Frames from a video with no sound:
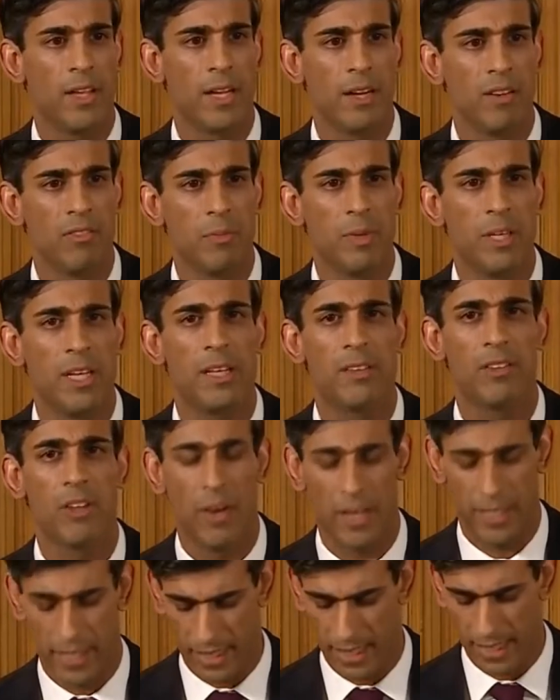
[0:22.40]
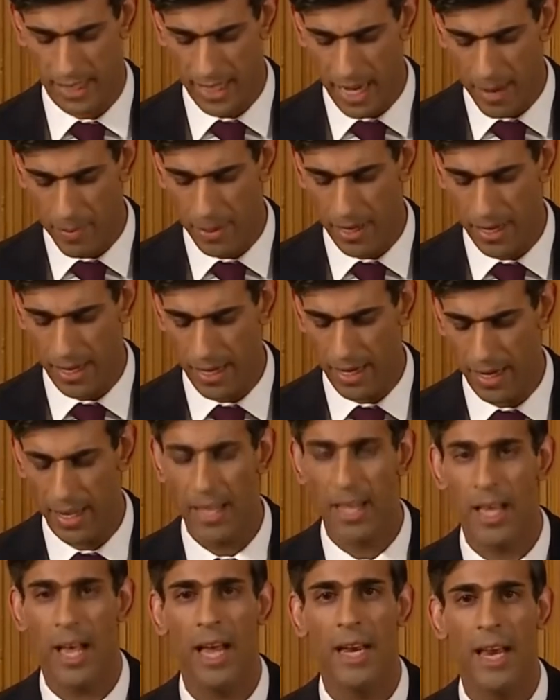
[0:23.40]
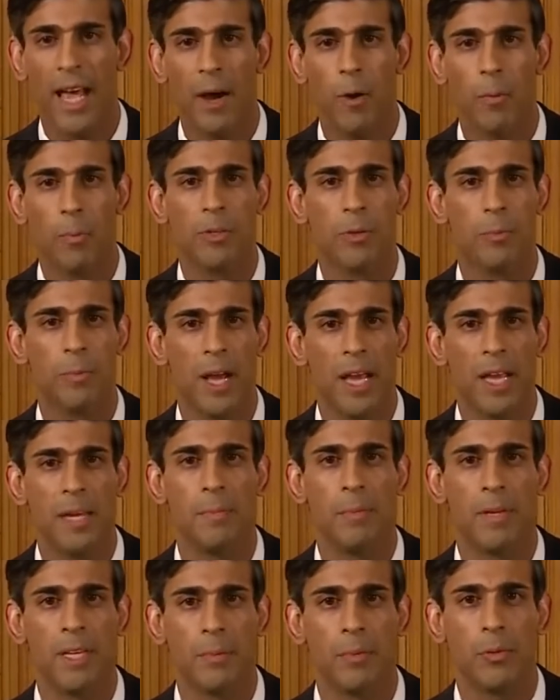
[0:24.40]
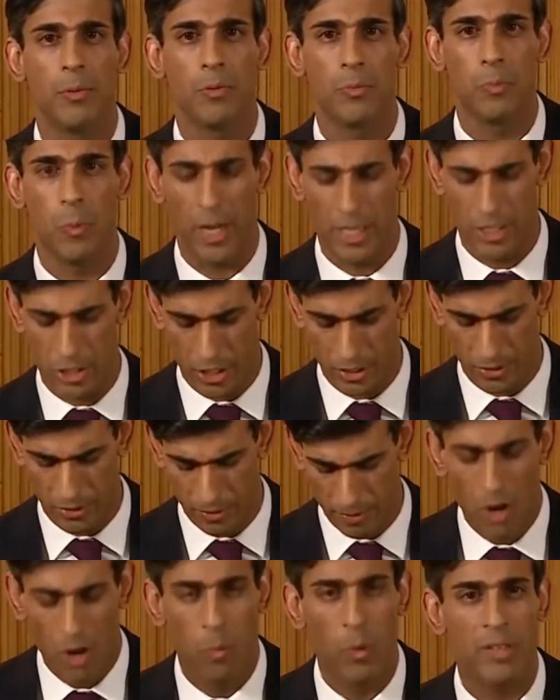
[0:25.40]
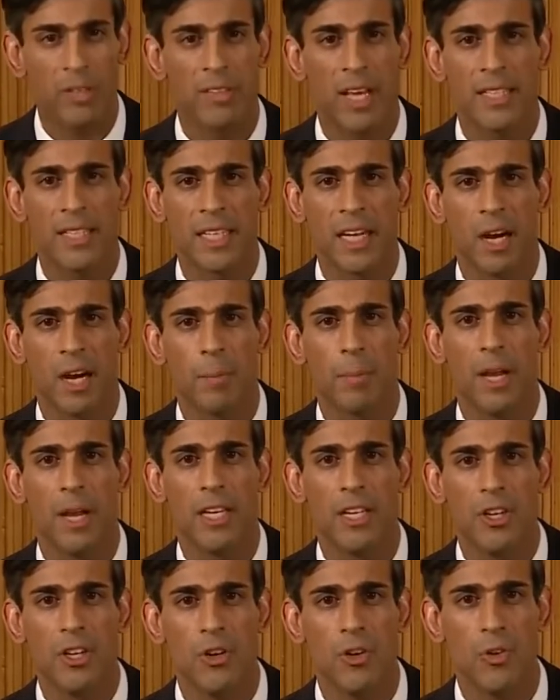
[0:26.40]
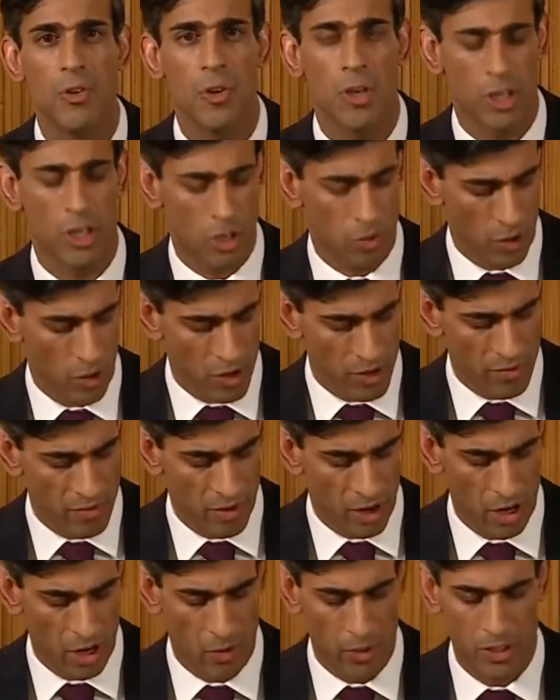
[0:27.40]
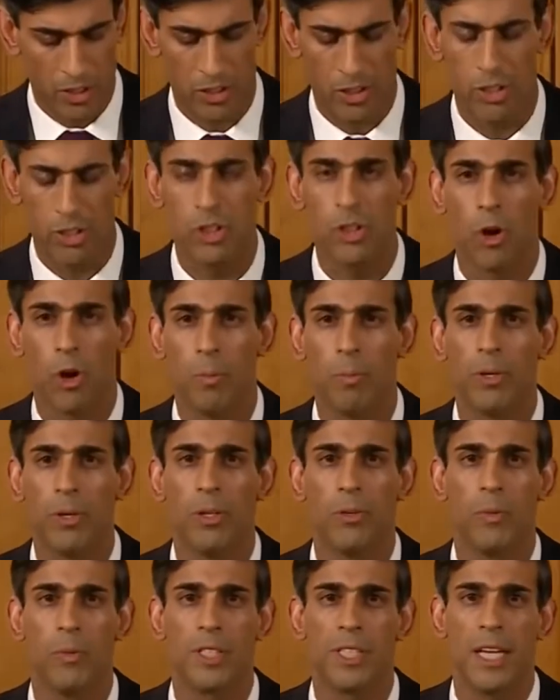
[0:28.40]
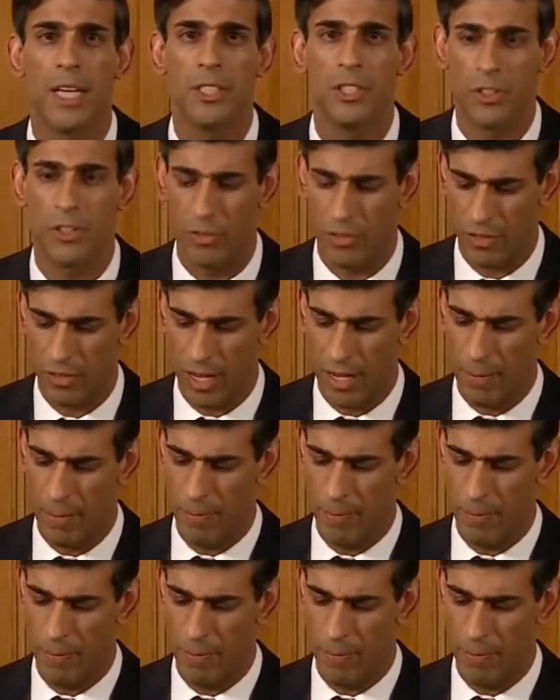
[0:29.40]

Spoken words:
government is going to step in and help to pay people's wages. We're setting up a new coronavirus job retention scheme.